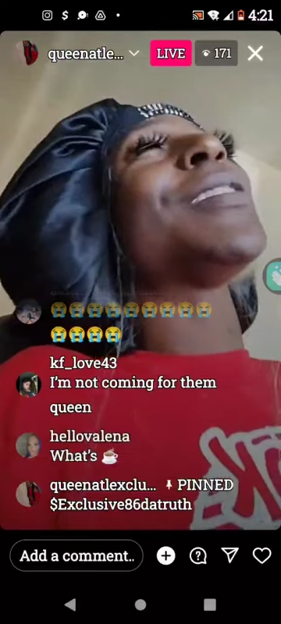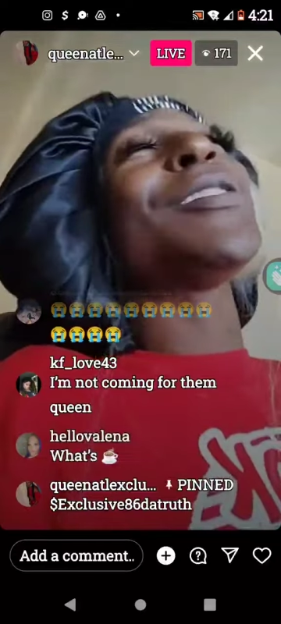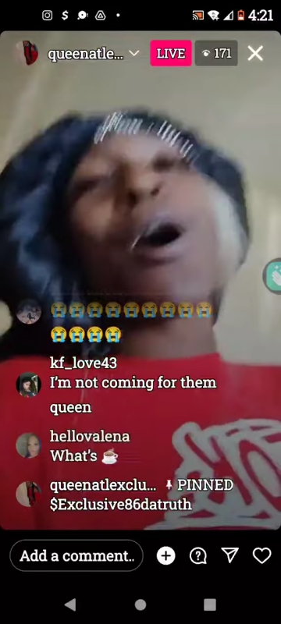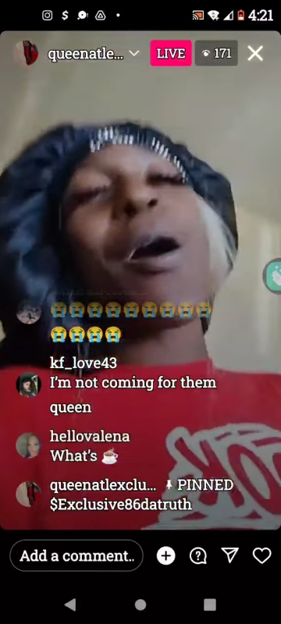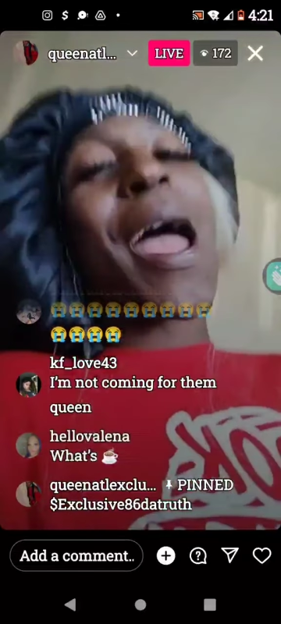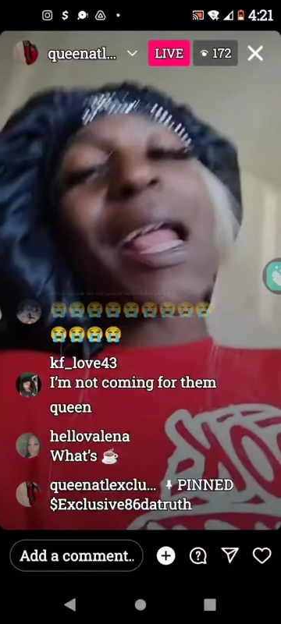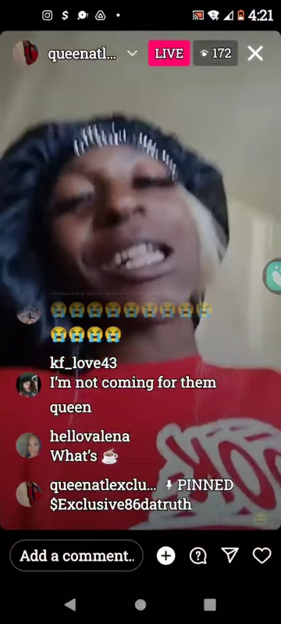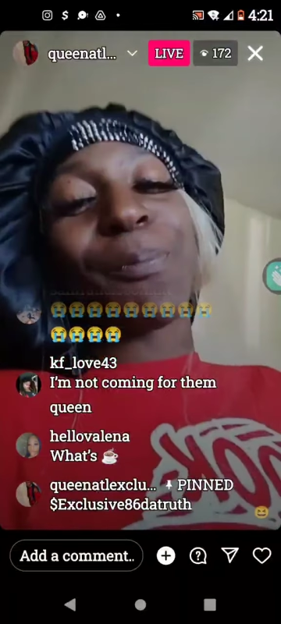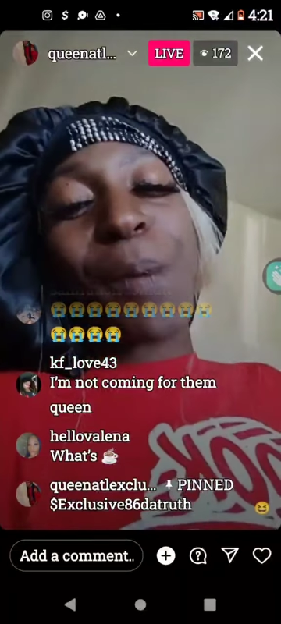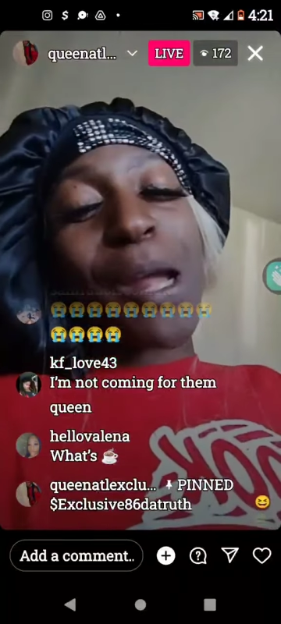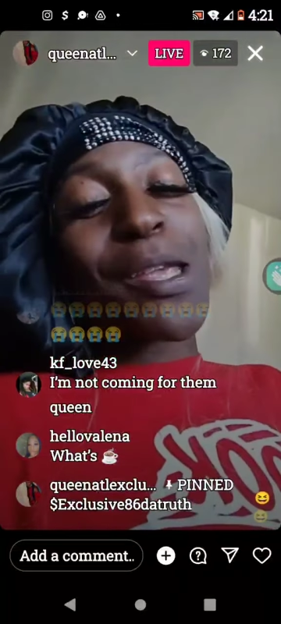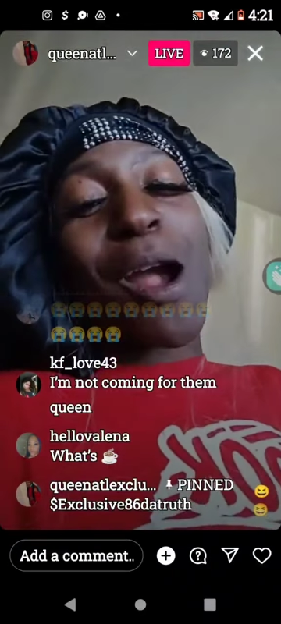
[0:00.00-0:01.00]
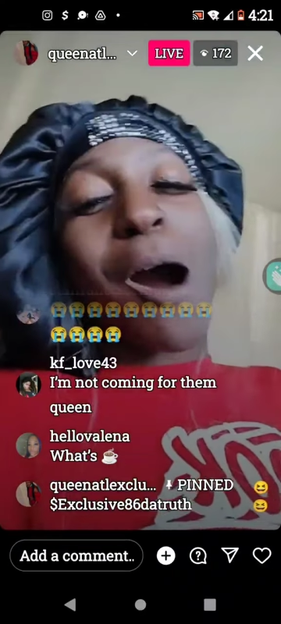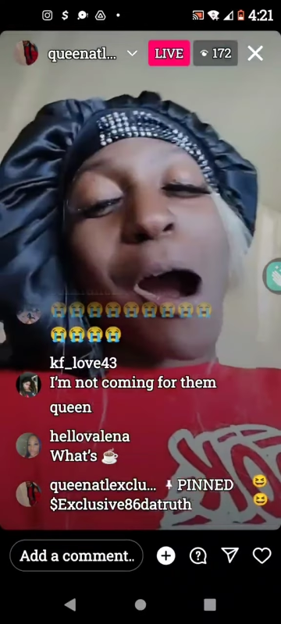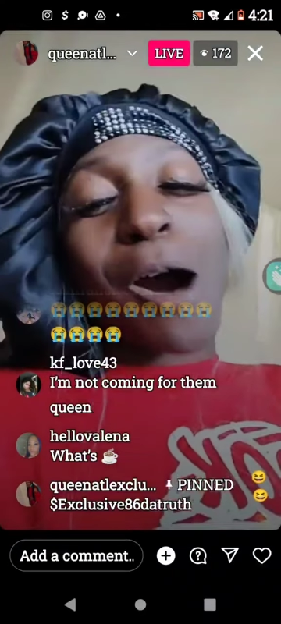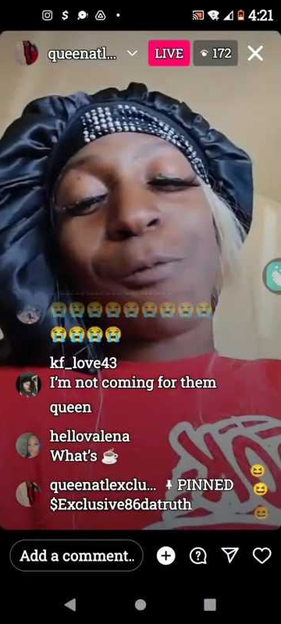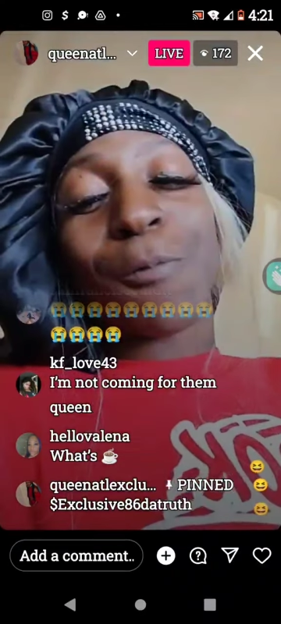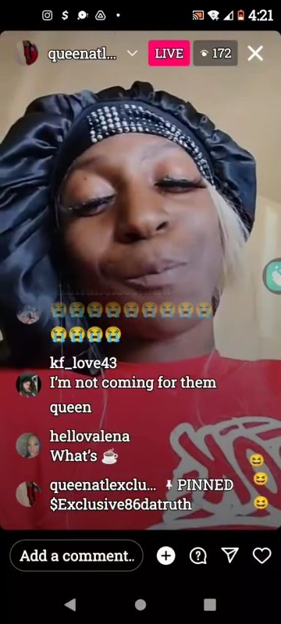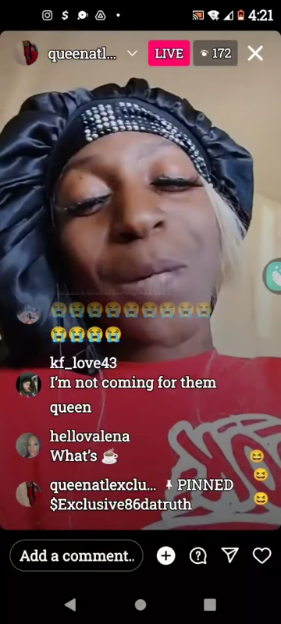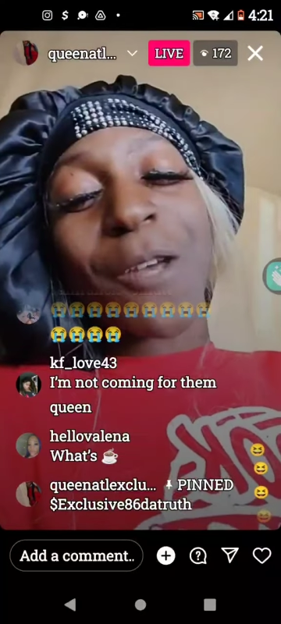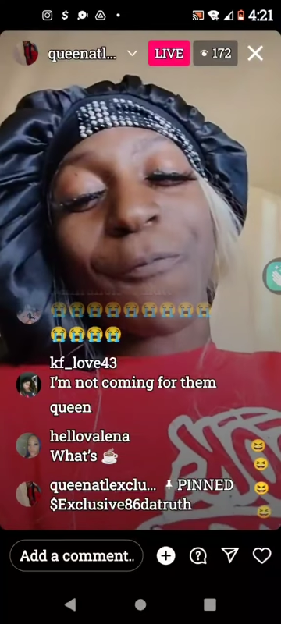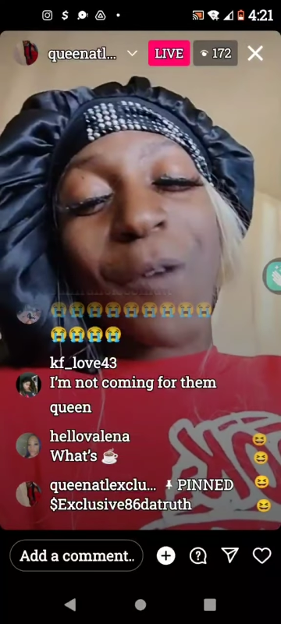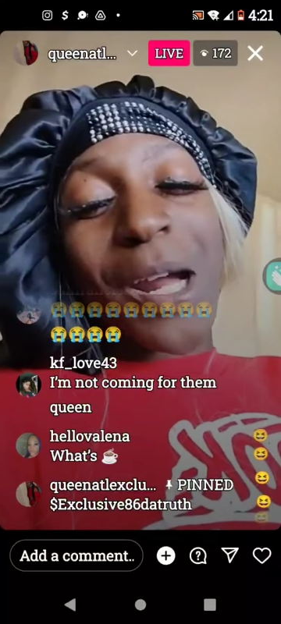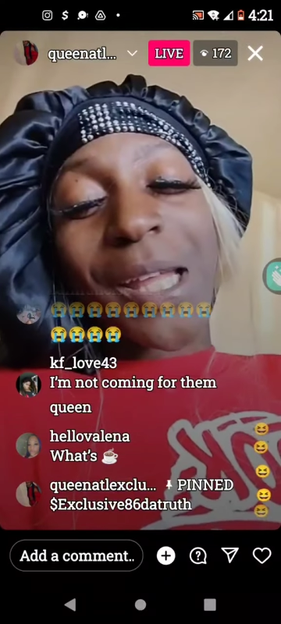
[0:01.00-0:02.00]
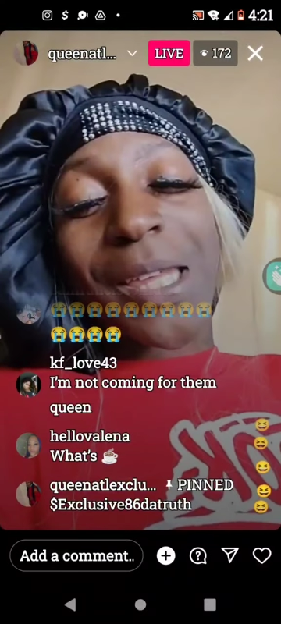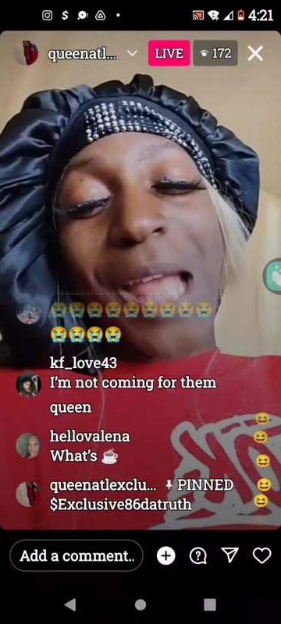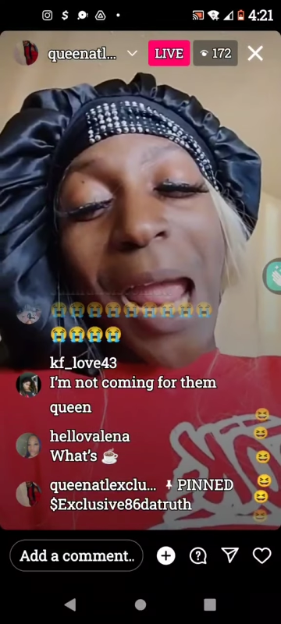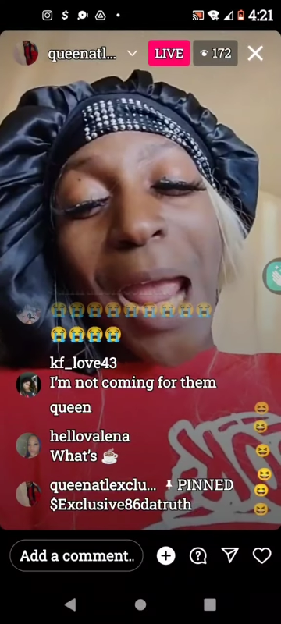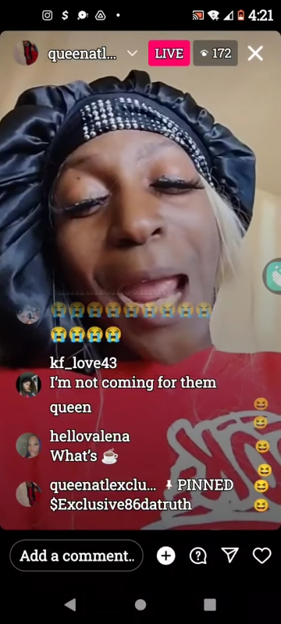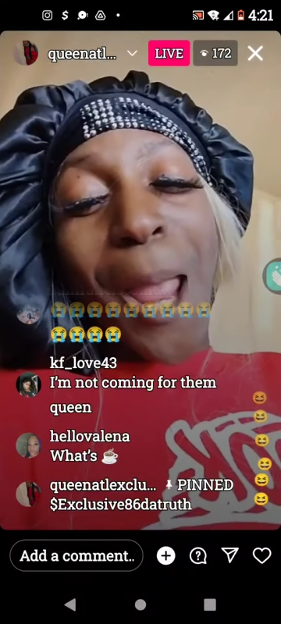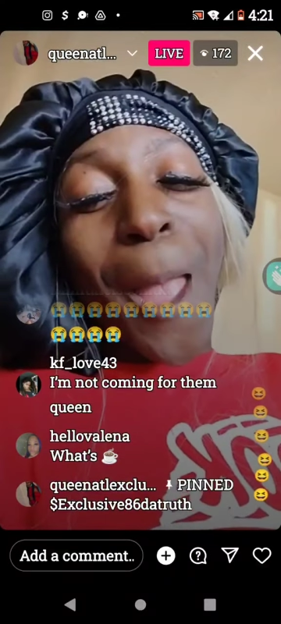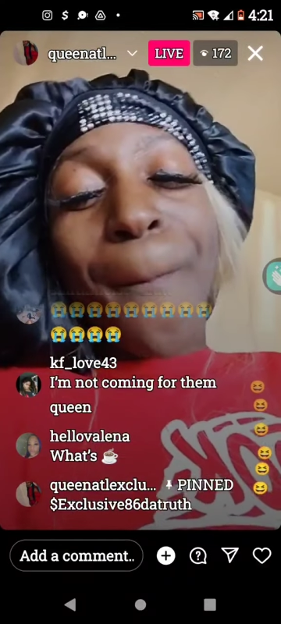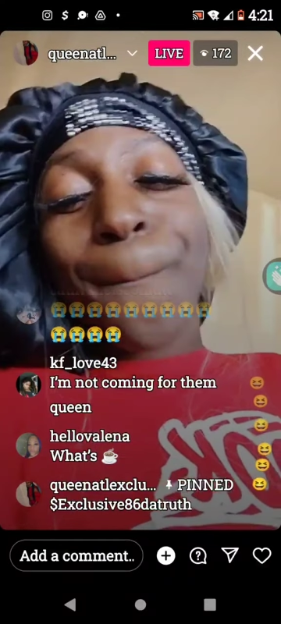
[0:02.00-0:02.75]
know how to spell your own motherfucking name?